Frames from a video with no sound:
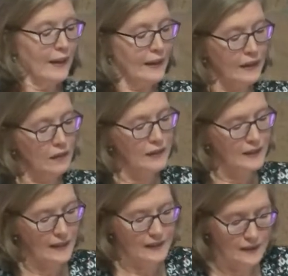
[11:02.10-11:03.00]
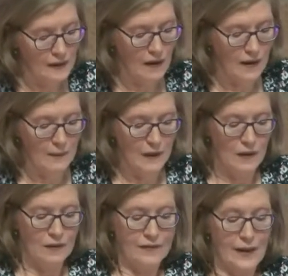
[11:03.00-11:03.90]
Healing takes time, and
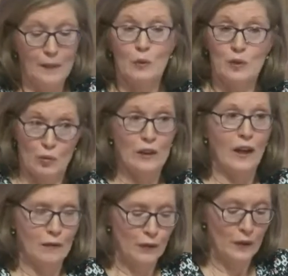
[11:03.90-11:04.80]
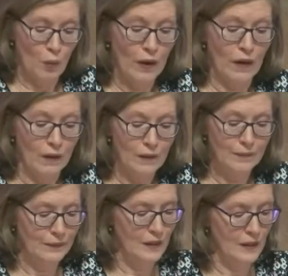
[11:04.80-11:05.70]
our family was recovering well.
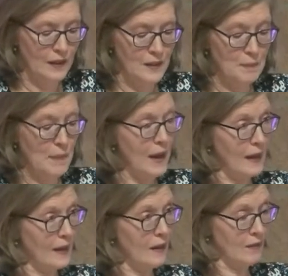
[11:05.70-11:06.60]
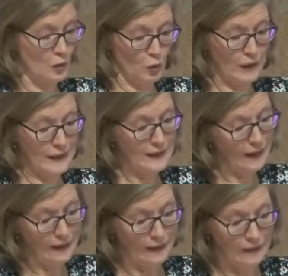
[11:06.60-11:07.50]
Then in May of
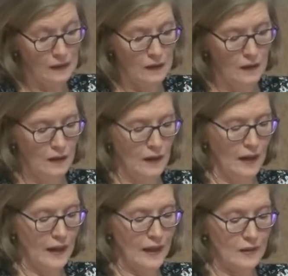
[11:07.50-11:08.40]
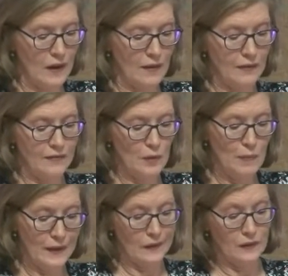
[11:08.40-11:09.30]
2010, I had to have a few
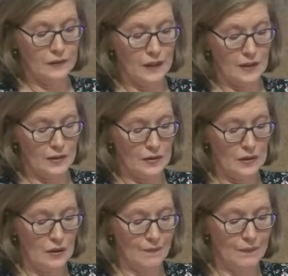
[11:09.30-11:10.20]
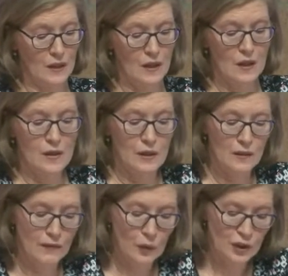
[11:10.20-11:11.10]
medical tests. The
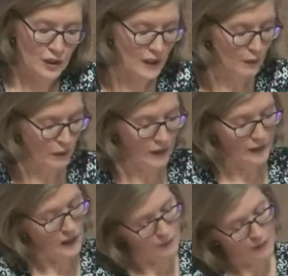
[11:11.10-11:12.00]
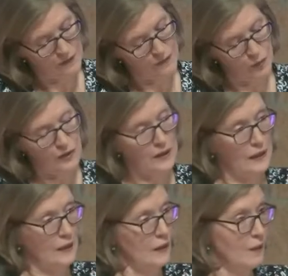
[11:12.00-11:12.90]
devotion I read on May
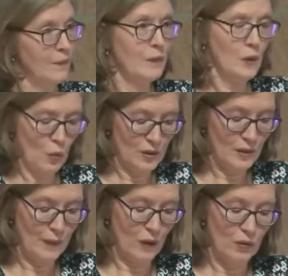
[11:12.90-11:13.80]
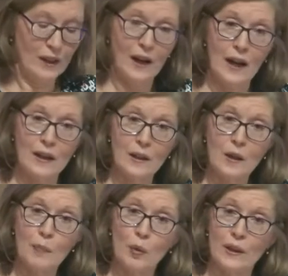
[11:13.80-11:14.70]
14 was about
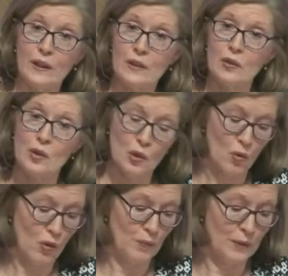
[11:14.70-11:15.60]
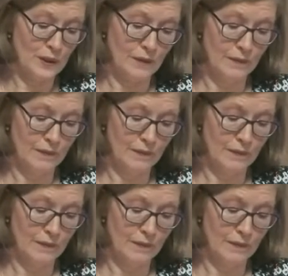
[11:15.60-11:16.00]
God-appointed storms.